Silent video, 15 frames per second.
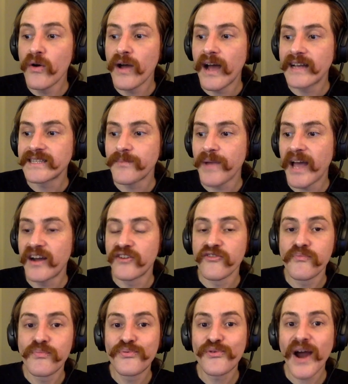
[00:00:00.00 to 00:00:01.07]
as a matter
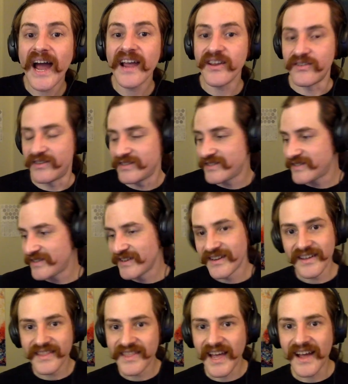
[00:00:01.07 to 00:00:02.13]
of priors,
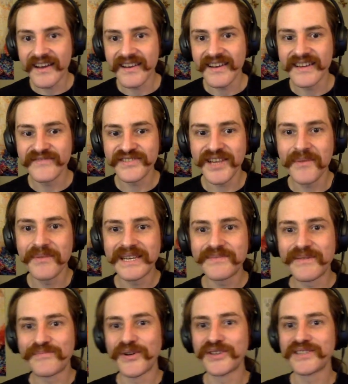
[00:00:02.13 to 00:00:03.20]
that if somebody's
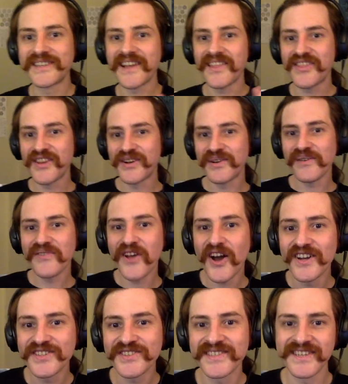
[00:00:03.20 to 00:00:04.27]
proposing a theory of
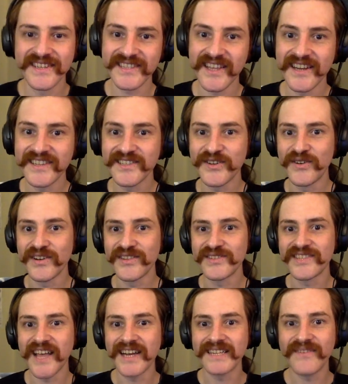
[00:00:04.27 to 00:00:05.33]
consciousness that is going to
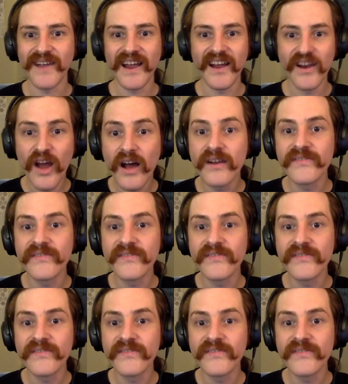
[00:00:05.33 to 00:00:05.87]
satisfy a lot